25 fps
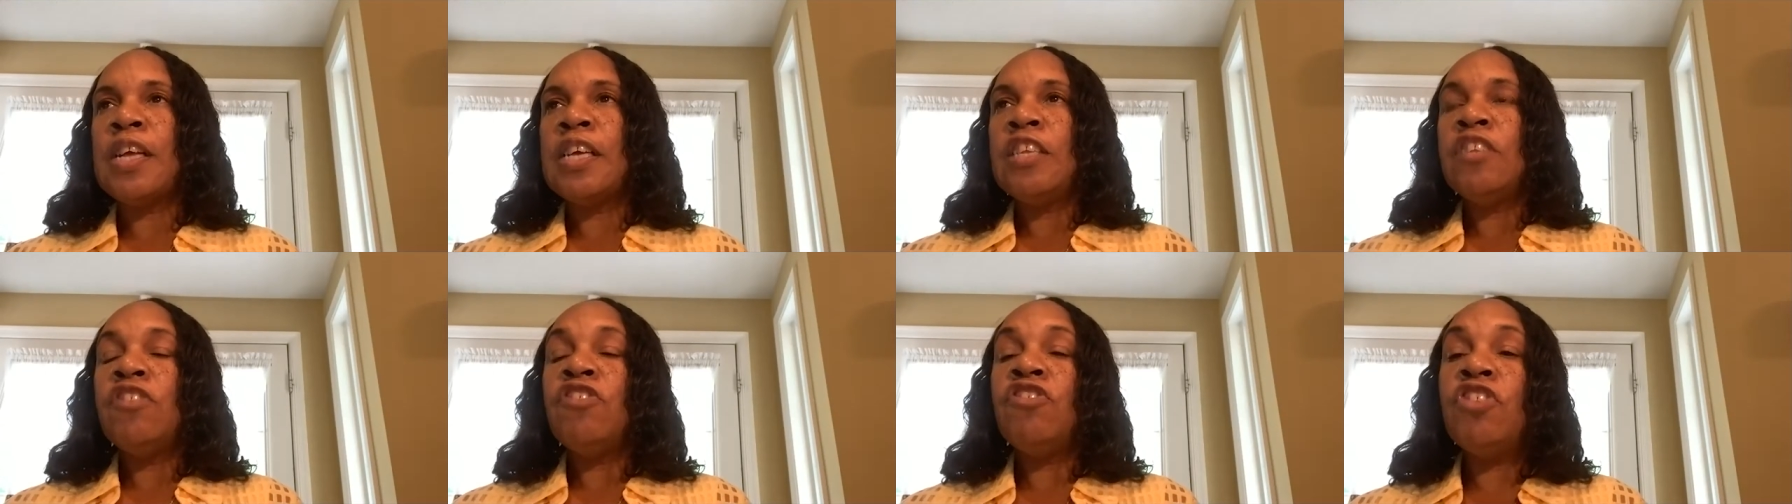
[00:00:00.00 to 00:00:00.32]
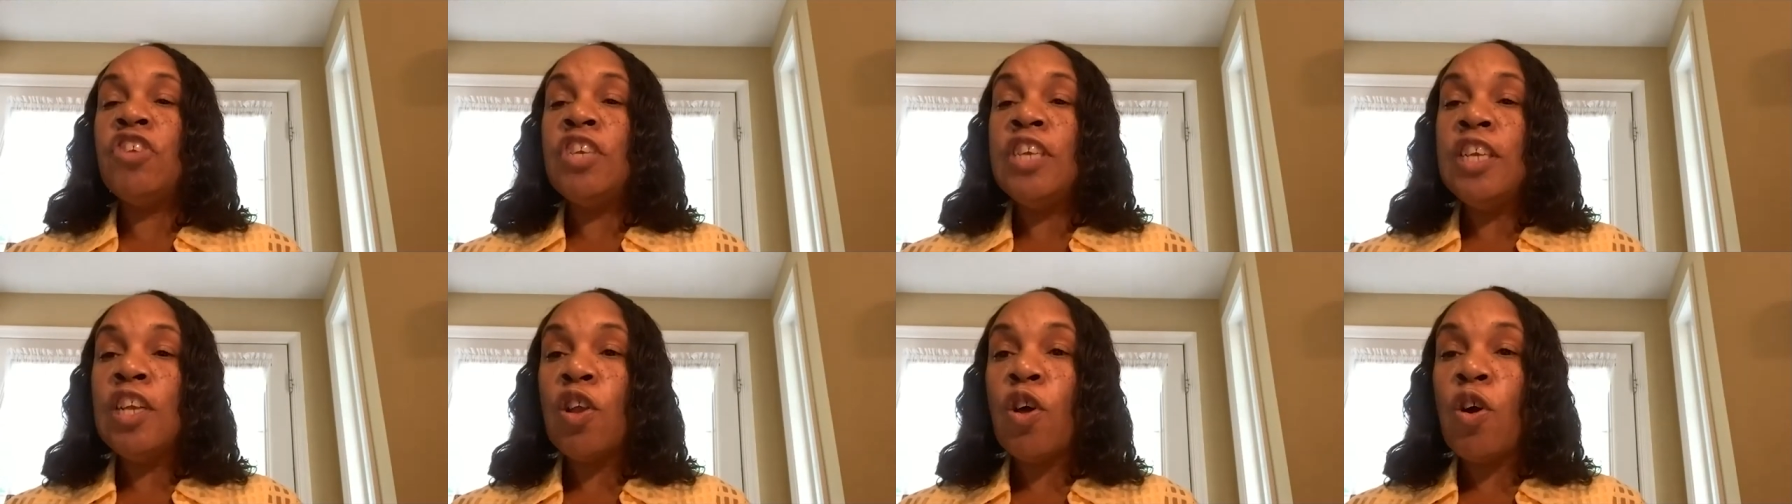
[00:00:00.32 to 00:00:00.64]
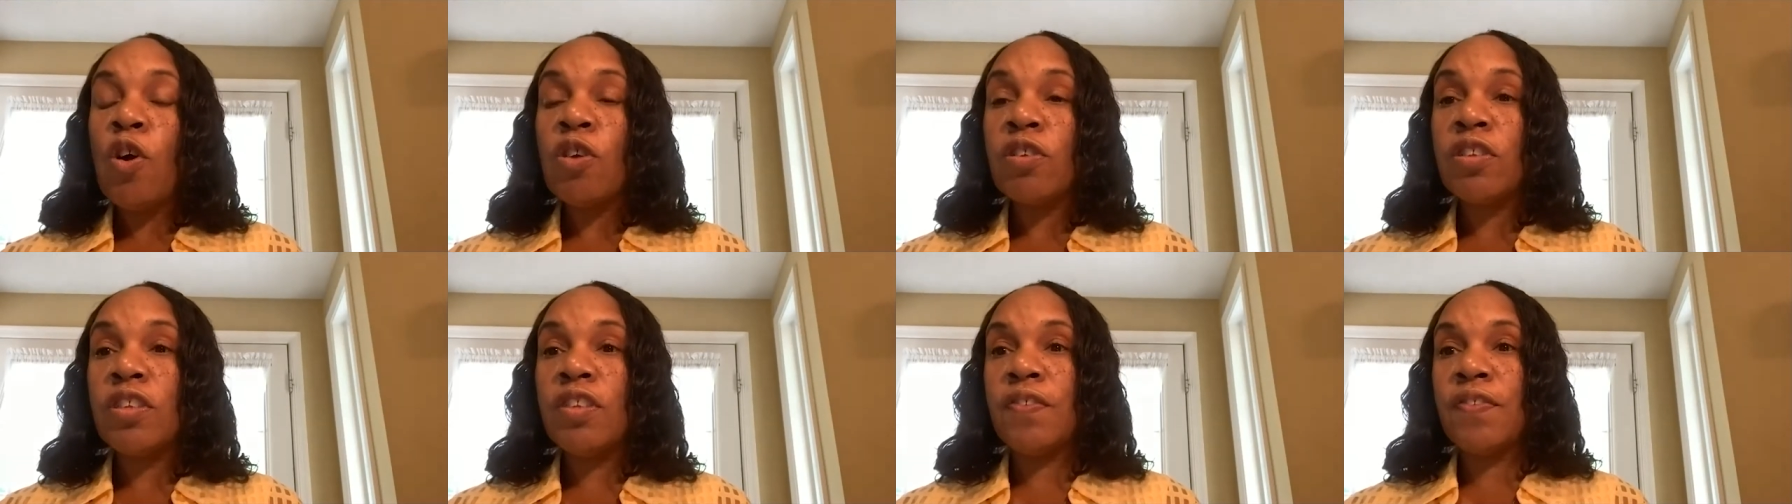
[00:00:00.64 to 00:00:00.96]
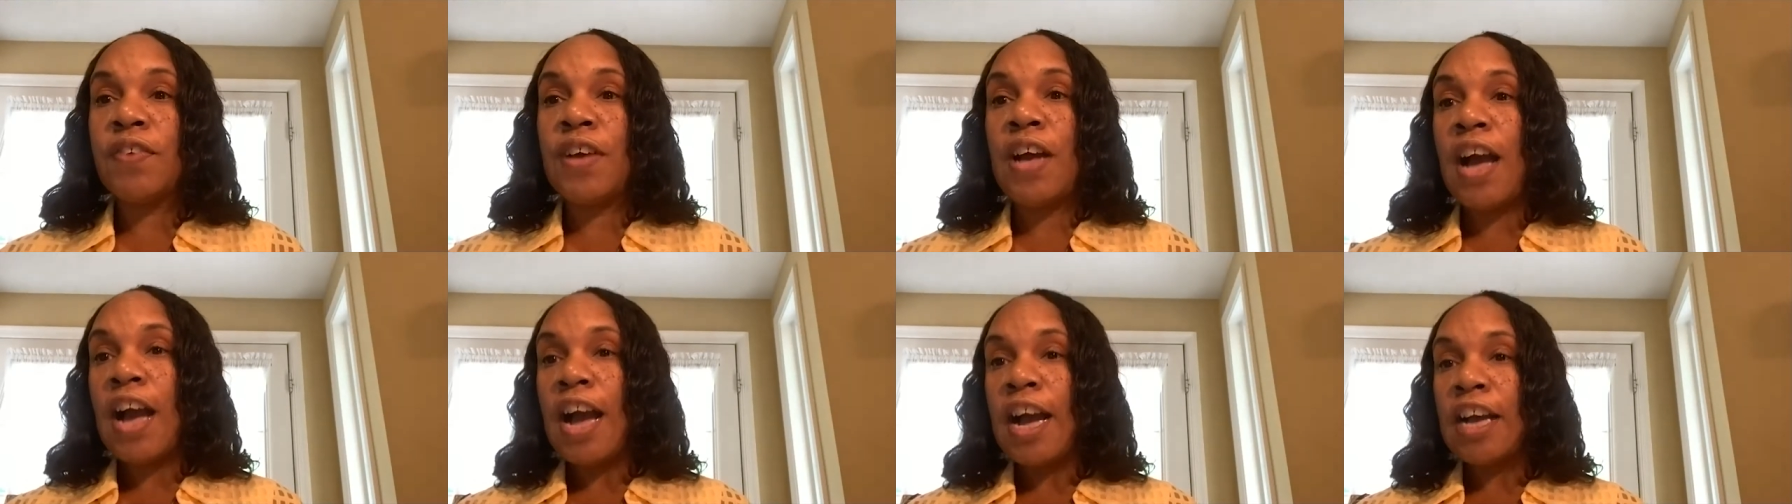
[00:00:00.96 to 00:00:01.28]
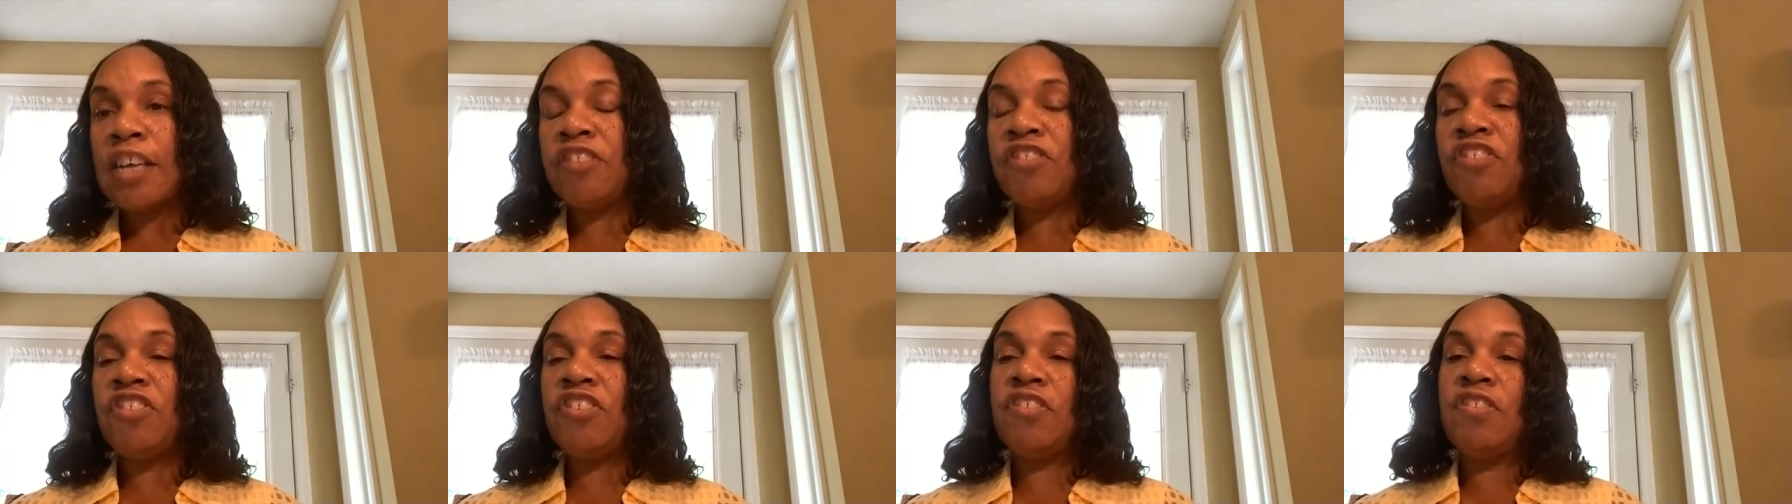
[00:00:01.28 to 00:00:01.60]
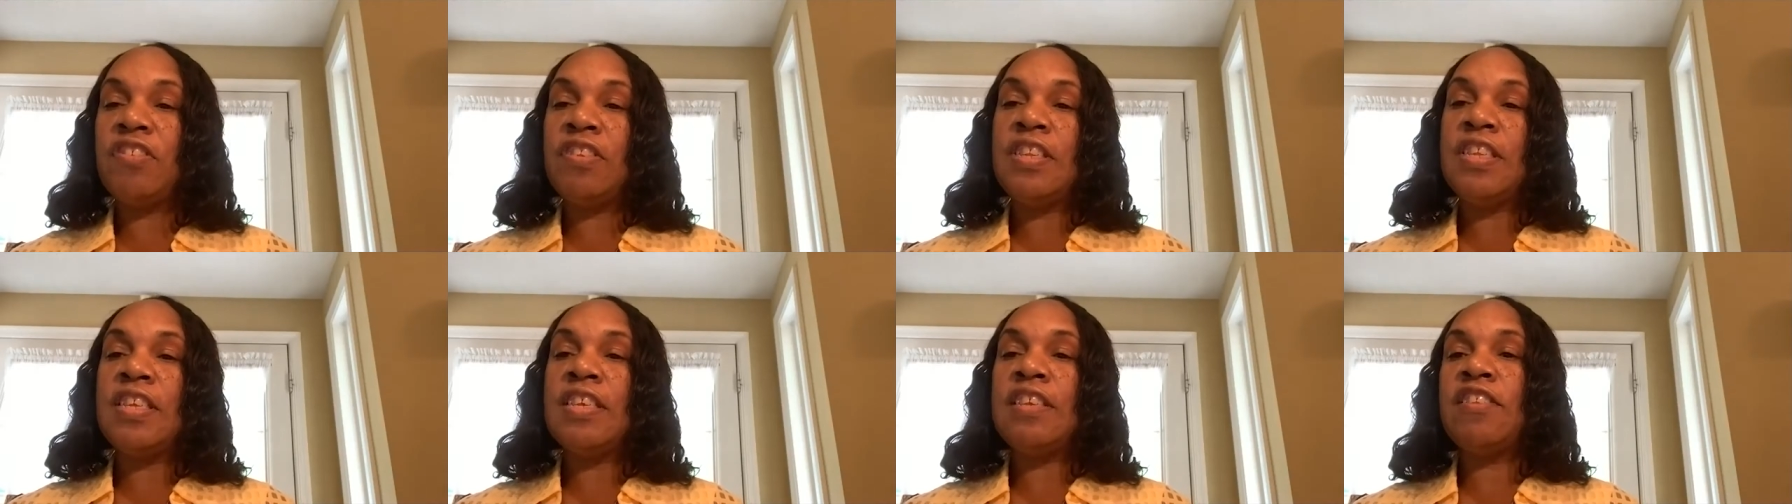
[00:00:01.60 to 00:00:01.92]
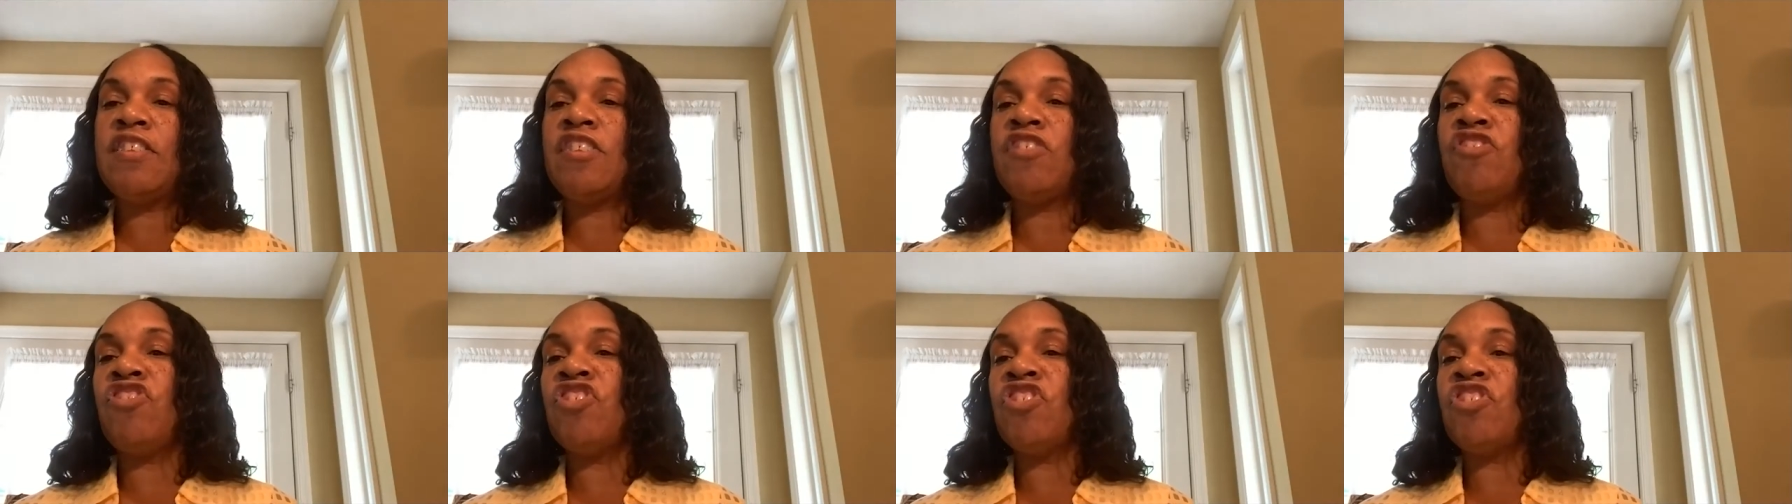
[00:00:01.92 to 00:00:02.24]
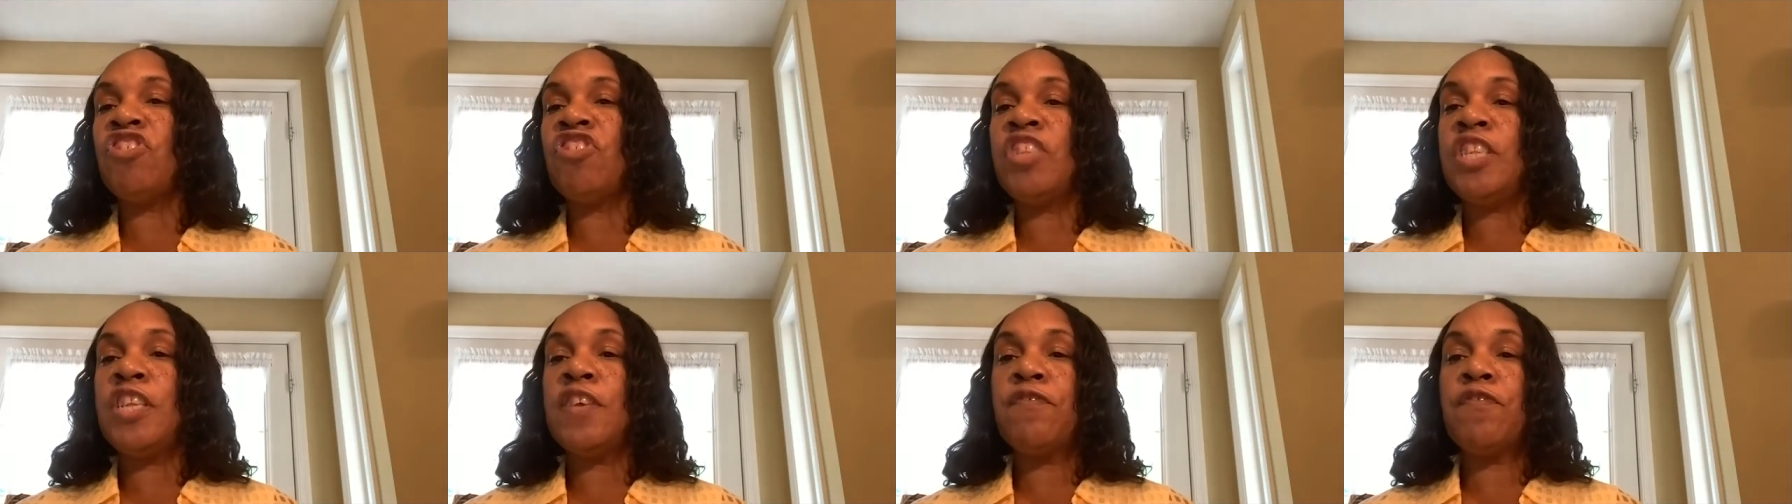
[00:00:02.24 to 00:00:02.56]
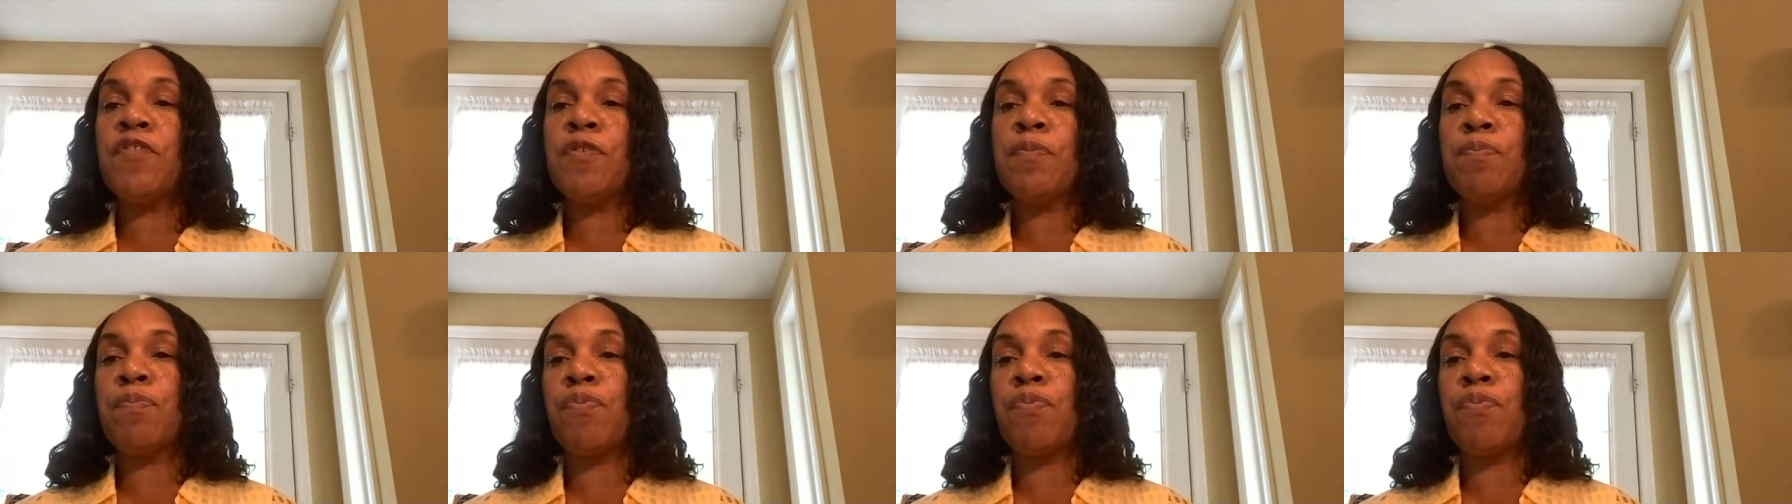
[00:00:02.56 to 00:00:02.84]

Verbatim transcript: G loss of consciousness and just different